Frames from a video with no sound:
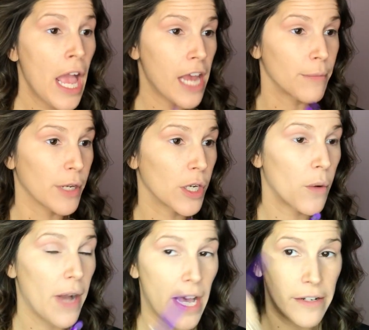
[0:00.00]
and I'm going to go
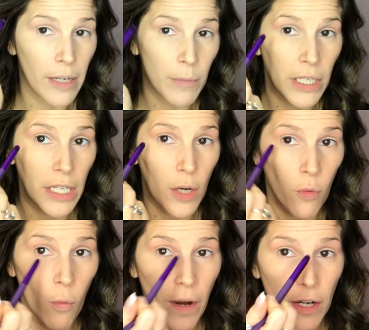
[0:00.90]
ahead and I'm going to get
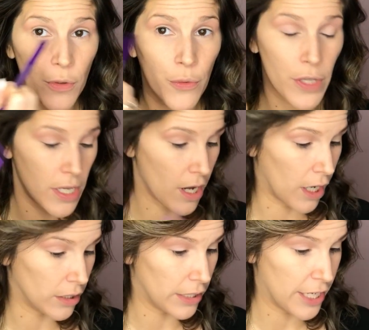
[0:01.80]
right under the
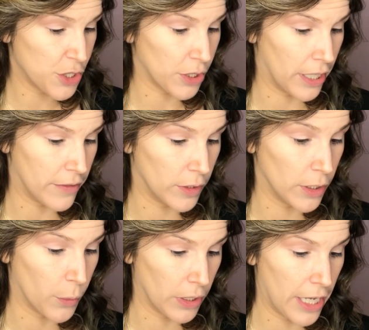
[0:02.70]
lash line, the
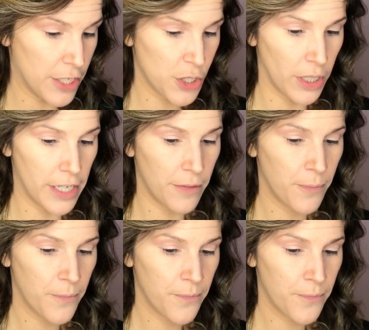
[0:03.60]
lower lash line.